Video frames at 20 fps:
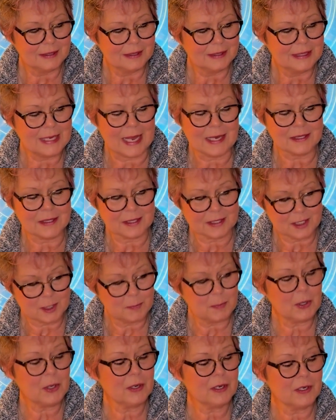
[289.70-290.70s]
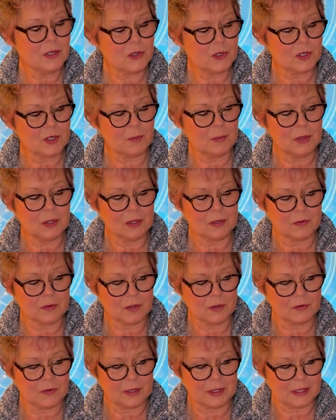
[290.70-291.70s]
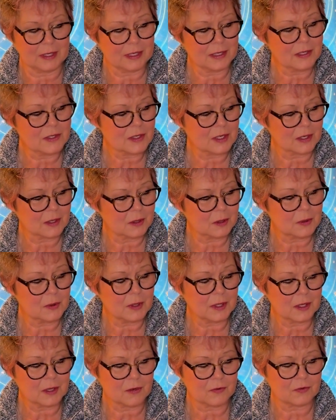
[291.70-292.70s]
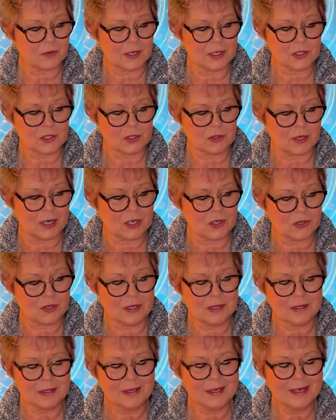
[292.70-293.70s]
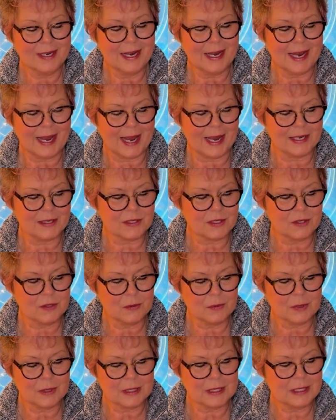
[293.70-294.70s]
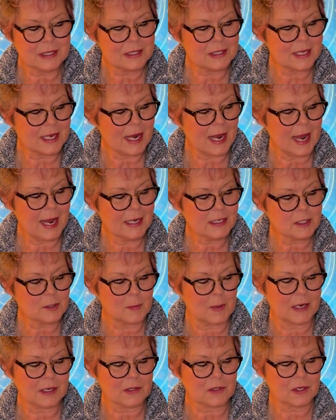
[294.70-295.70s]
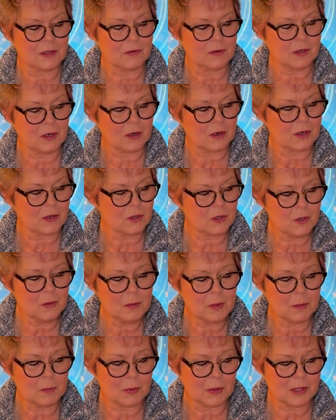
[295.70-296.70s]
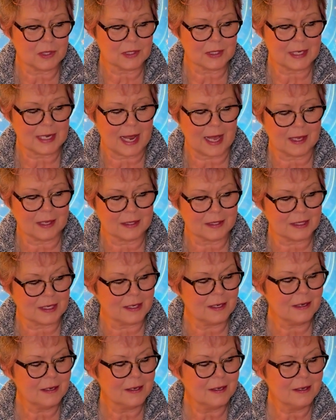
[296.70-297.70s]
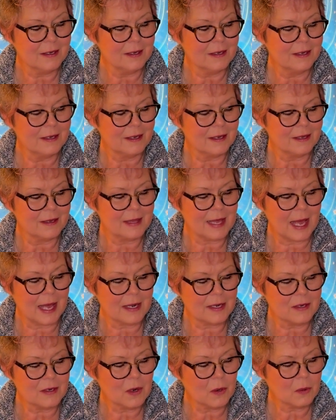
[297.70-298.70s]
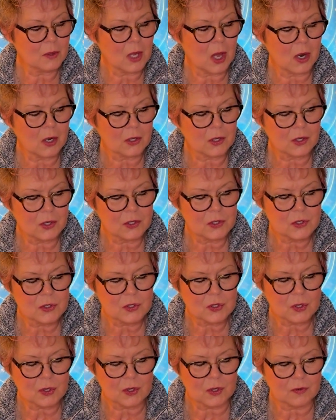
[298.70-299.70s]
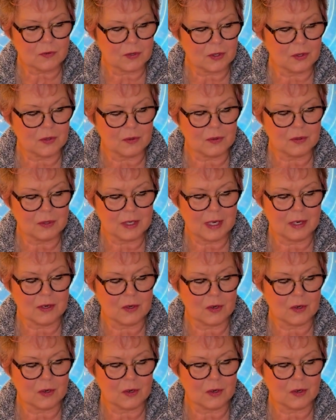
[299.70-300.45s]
Yes, experience your beautiful feelings, including the frustration, as you release the aspects of your human personality that no longer serve you and